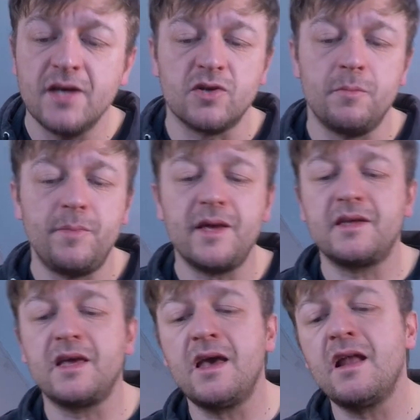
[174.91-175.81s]
So
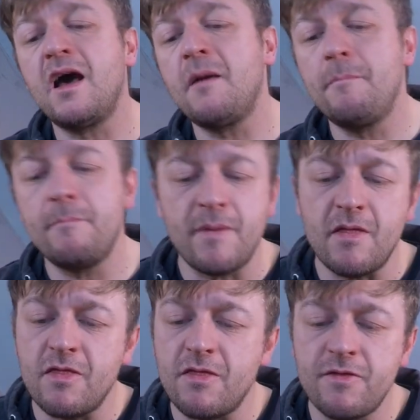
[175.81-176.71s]
pick it up
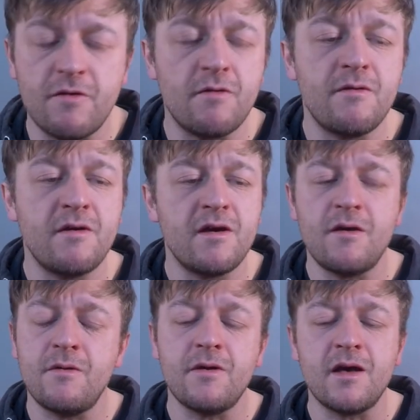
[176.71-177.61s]
and throw it
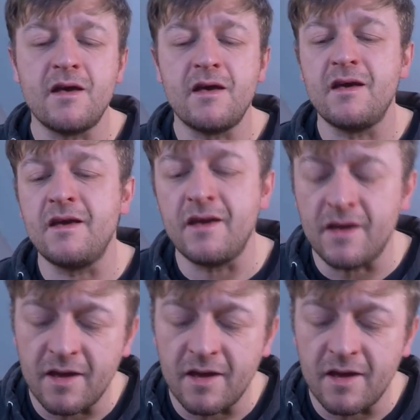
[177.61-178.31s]
away.